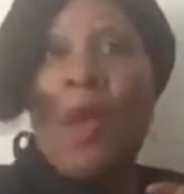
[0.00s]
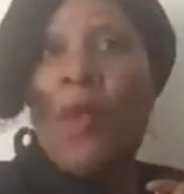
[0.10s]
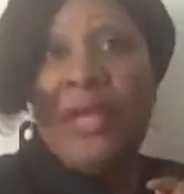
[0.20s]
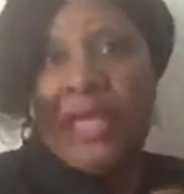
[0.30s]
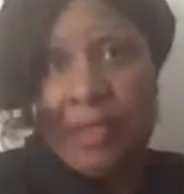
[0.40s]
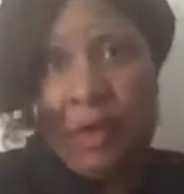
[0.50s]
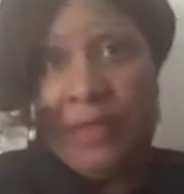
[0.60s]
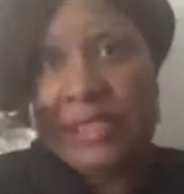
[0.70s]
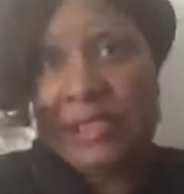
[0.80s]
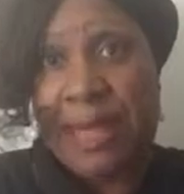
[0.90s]
Oh, we getting
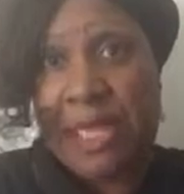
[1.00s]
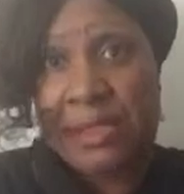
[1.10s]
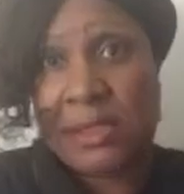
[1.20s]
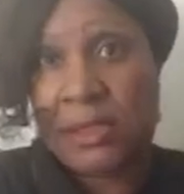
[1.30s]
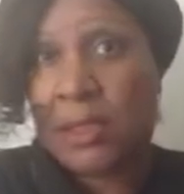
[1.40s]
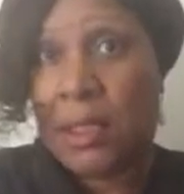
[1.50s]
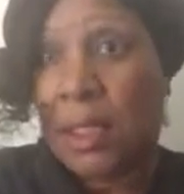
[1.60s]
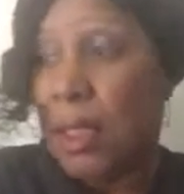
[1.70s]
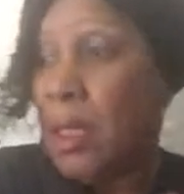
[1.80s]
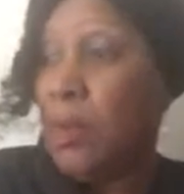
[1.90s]
over this mess.
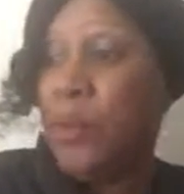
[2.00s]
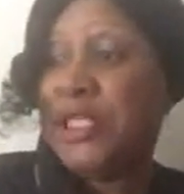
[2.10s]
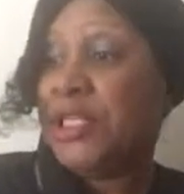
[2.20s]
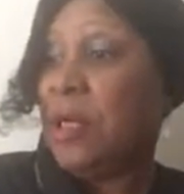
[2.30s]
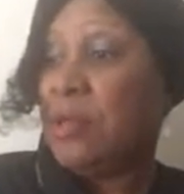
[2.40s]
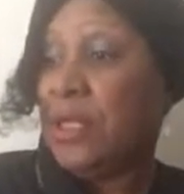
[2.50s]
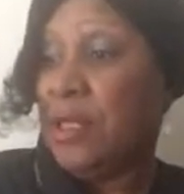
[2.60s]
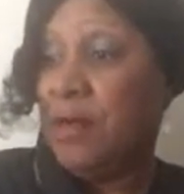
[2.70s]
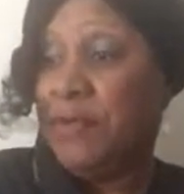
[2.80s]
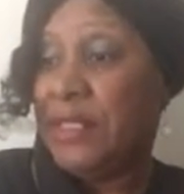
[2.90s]
We sure
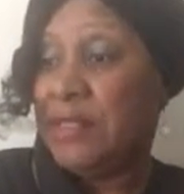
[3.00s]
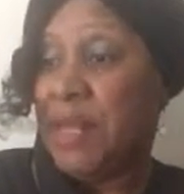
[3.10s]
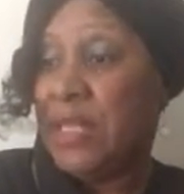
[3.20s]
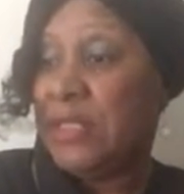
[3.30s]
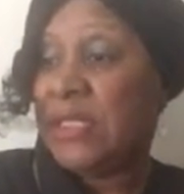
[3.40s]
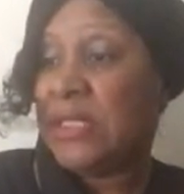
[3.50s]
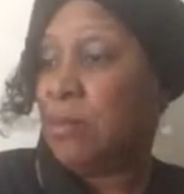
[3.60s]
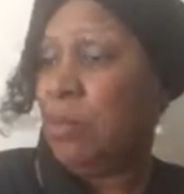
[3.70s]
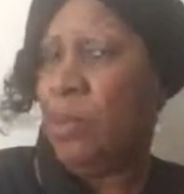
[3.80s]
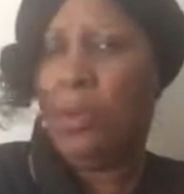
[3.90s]
getting over this mess.
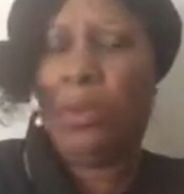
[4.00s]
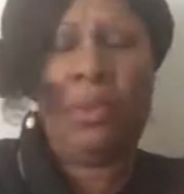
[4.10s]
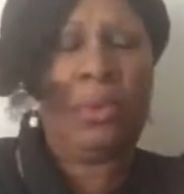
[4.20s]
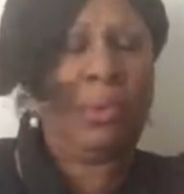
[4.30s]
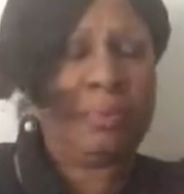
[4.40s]
Ooh.